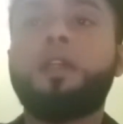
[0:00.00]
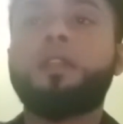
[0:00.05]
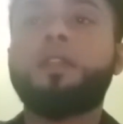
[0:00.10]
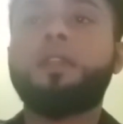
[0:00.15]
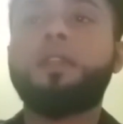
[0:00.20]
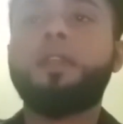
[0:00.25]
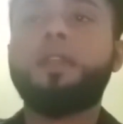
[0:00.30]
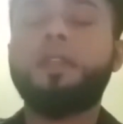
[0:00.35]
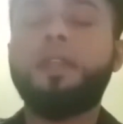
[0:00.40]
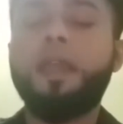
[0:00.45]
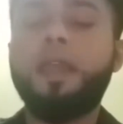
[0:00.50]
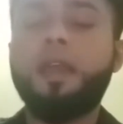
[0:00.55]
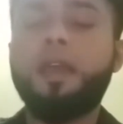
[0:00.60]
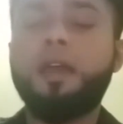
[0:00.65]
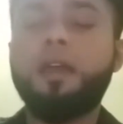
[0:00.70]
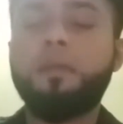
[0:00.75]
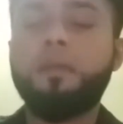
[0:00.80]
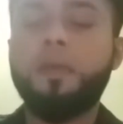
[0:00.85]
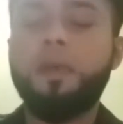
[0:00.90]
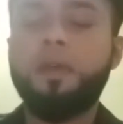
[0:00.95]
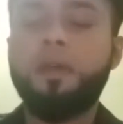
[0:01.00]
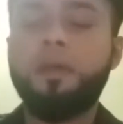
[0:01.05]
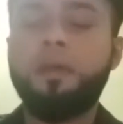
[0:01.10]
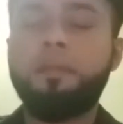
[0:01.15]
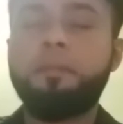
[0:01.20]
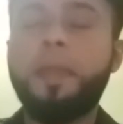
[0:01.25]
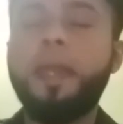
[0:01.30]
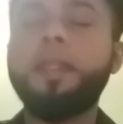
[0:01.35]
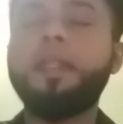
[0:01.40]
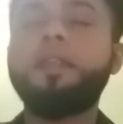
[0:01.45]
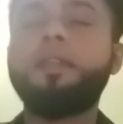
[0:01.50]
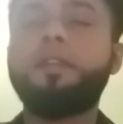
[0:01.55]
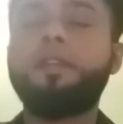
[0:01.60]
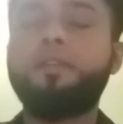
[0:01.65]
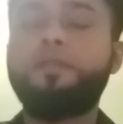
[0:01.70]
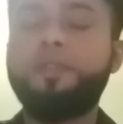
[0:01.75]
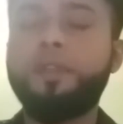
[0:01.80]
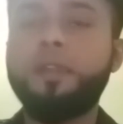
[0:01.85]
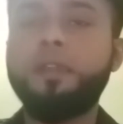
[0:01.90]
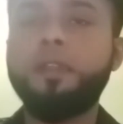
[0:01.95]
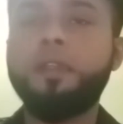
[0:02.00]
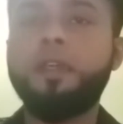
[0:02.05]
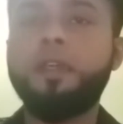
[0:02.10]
There are many different